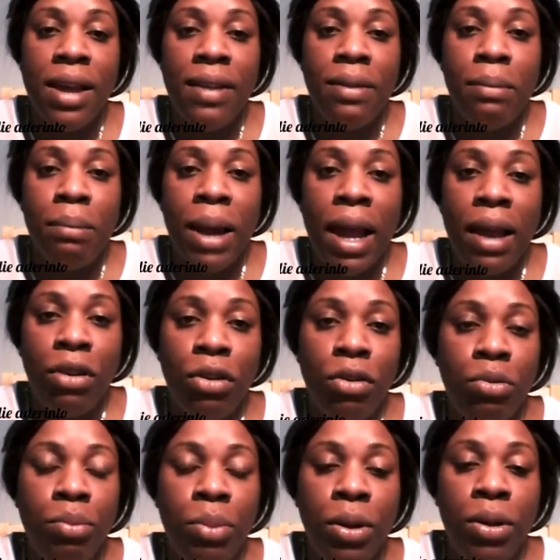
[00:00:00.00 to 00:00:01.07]
and Black
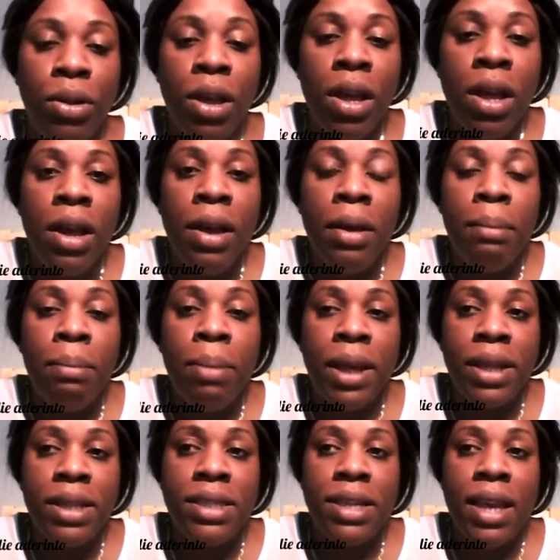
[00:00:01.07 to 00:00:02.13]
Opal,
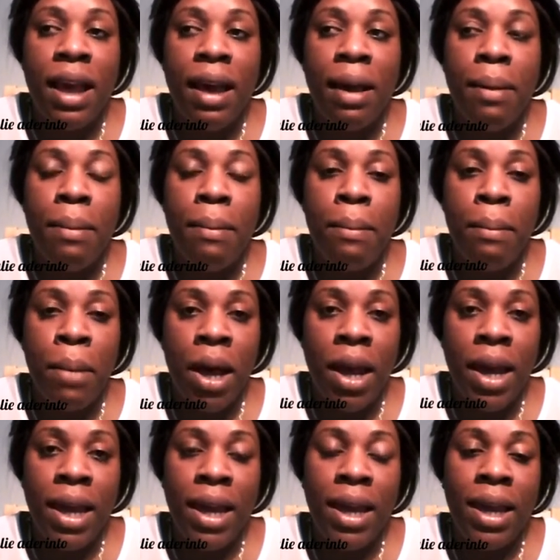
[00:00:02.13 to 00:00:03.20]
but
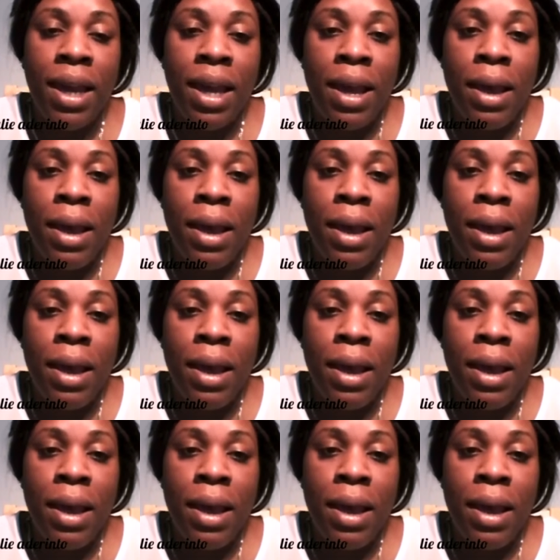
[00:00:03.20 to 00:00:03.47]
my